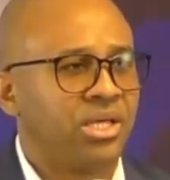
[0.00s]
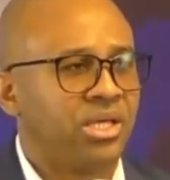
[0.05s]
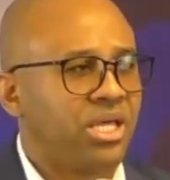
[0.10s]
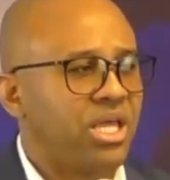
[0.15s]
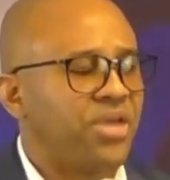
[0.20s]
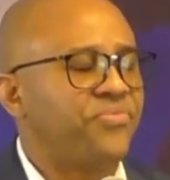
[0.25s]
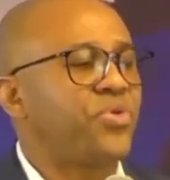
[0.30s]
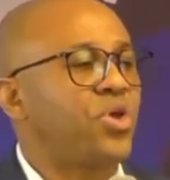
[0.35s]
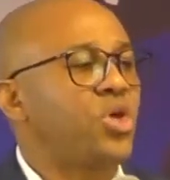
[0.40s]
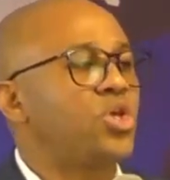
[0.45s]

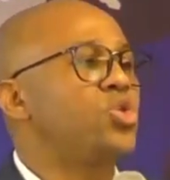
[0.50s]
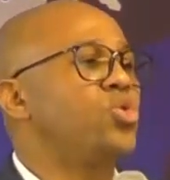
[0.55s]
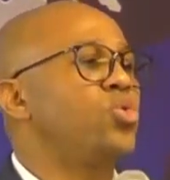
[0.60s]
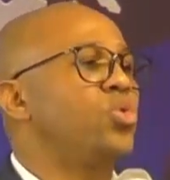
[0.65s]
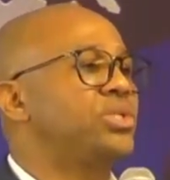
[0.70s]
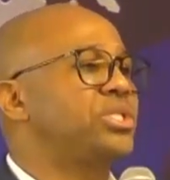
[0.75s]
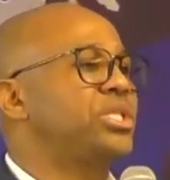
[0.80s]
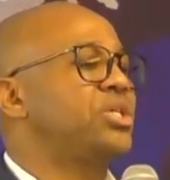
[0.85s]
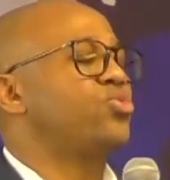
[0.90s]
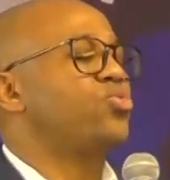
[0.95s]
if you
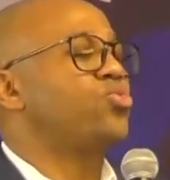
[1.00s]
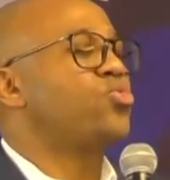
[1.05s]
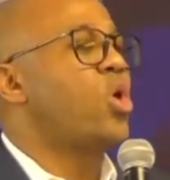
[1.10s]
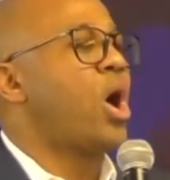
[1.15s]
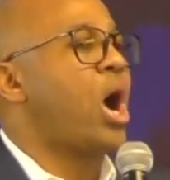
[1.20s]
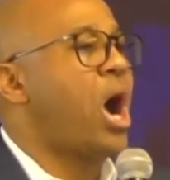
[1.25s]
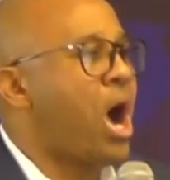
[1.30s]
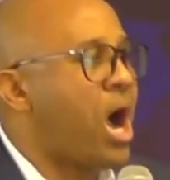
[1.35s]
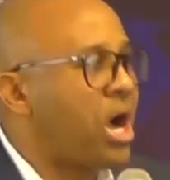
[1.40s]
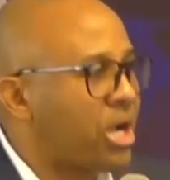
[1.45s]
use it
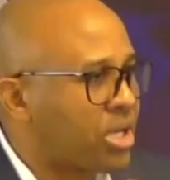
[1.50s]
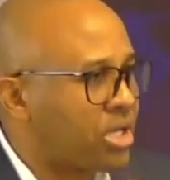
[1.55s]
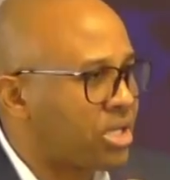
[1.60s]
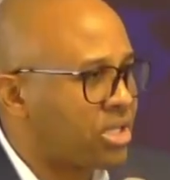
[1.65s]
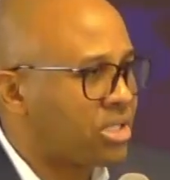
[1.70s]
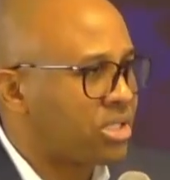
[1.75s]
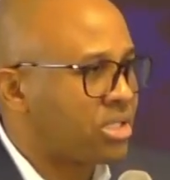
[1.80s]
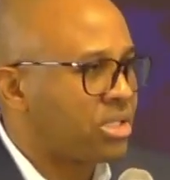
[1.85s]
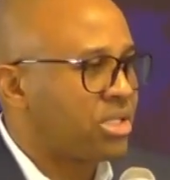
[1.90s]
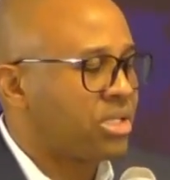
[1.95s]

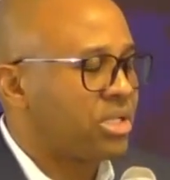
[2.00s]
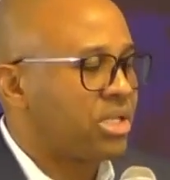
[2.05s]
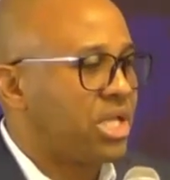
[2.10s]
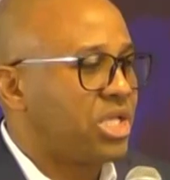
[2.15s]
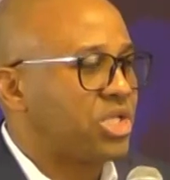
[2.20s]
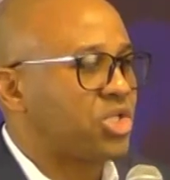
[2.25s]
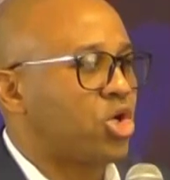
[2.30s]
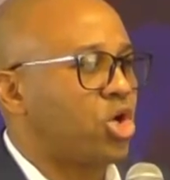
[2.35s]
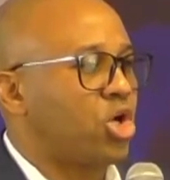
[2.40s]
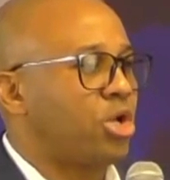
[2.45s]
wrong,
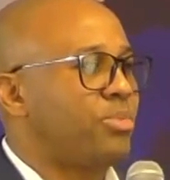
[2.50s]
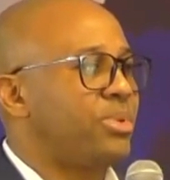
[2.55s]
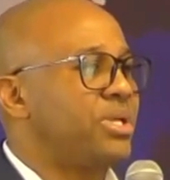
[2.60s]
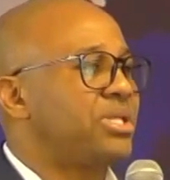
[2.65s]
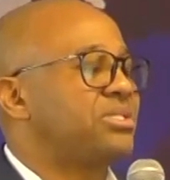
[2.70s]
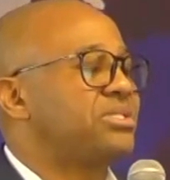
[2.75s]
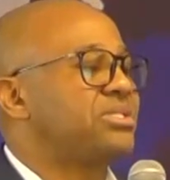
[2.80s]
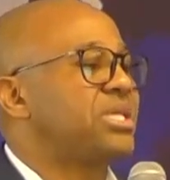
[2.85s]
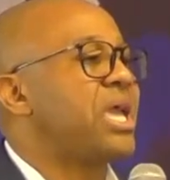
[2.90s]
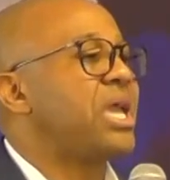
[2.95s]
is going to
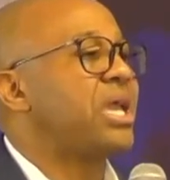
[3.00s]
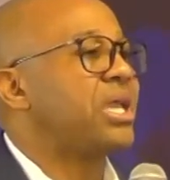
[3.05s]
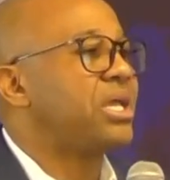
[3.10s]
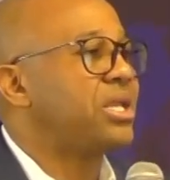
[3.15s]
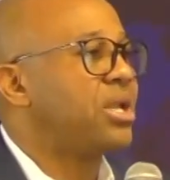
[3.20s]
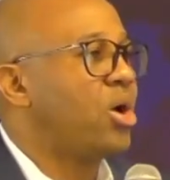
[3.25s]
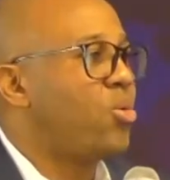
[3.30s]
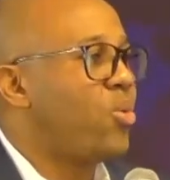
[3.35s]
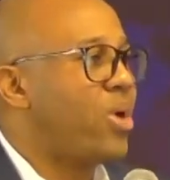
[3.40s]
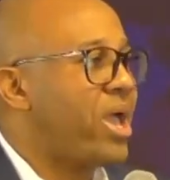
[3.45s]
be
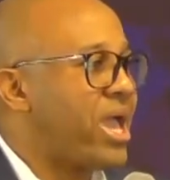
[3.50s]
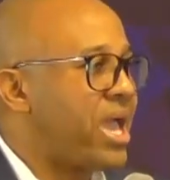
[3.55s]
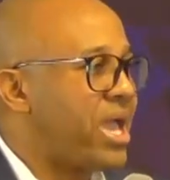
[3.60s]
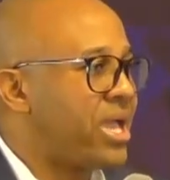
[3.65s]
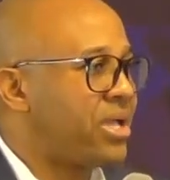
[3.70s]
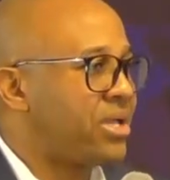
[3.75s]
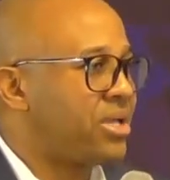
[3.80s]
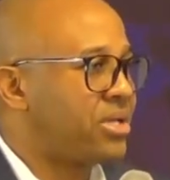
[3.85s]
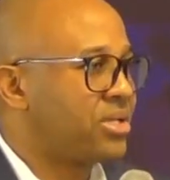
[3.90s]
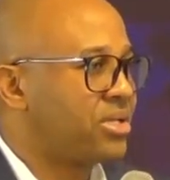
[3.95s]
taken
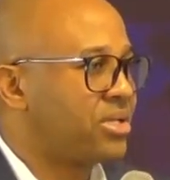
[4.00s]
away.